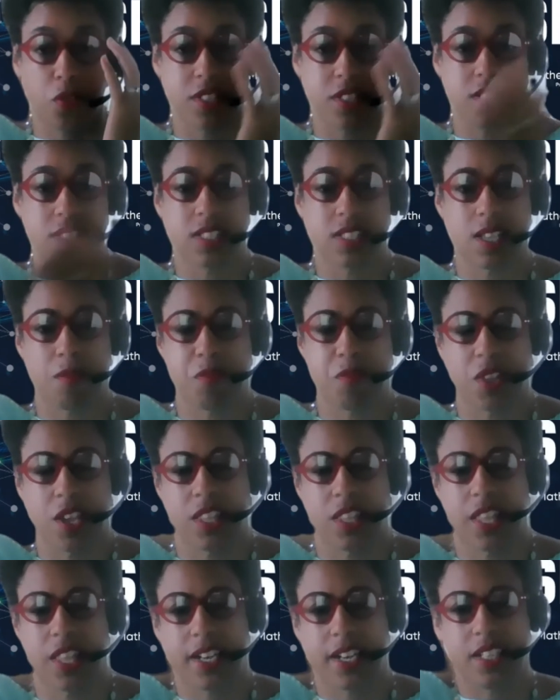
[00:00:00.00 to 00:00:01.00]
This is
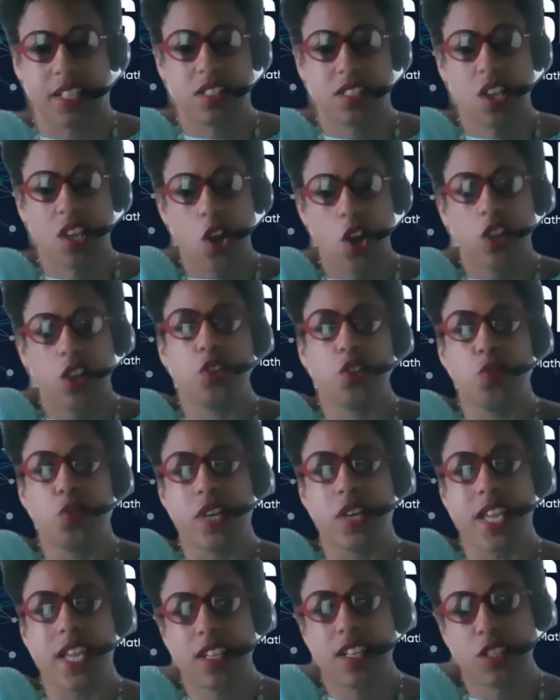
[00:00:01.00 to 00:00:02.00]
something that is
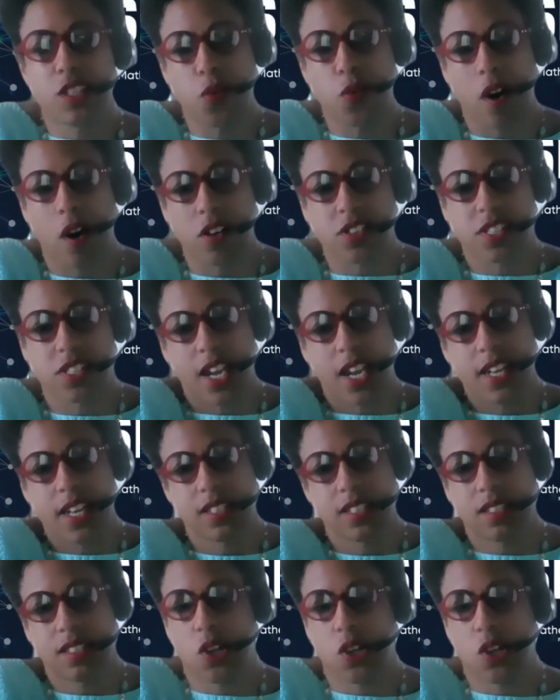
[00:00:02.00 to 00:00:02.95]
unique to our site.